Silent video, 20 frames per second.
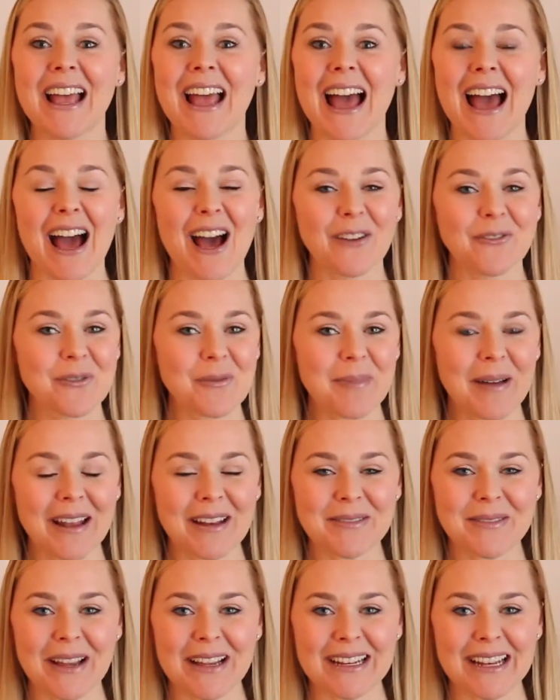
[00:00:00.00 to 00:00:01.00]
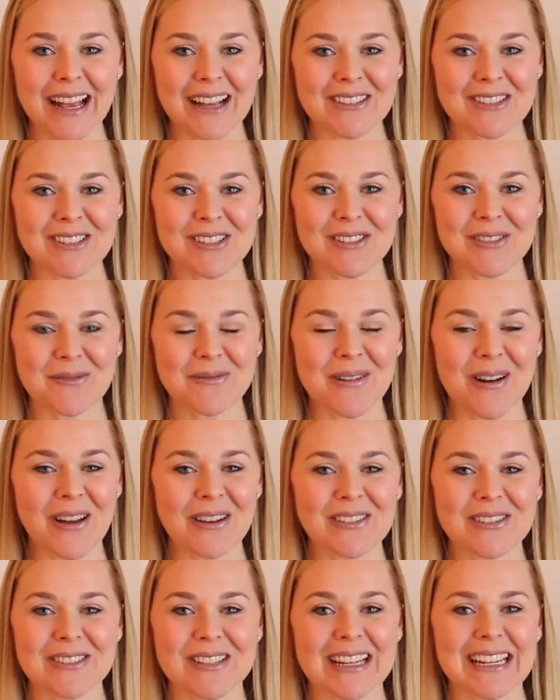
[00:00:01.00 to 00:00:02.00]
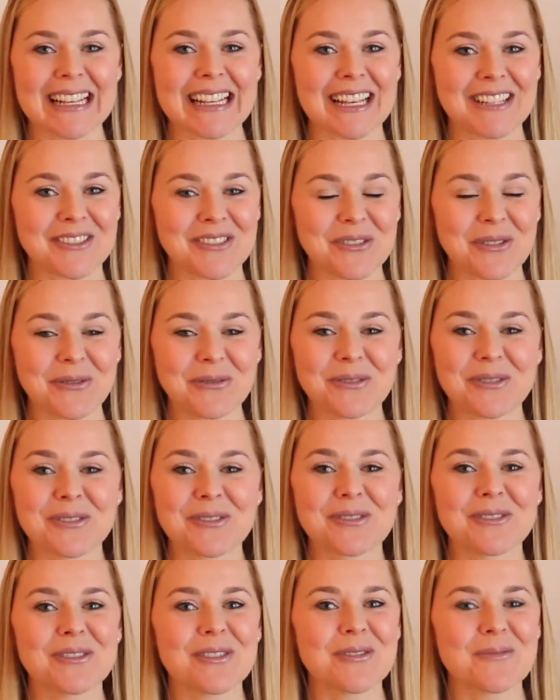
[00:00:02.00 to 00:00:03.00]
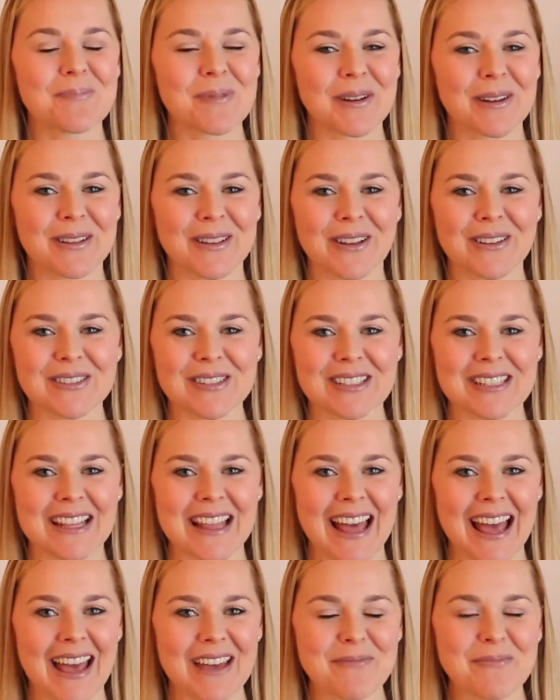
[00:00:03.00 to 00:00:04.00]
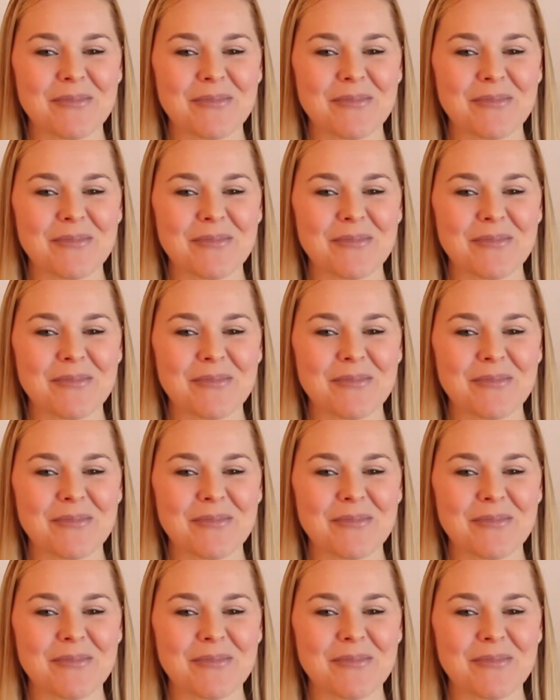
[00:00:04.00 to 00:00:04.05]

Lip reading: Half your body weight in ounces of water is going to get you super close to that,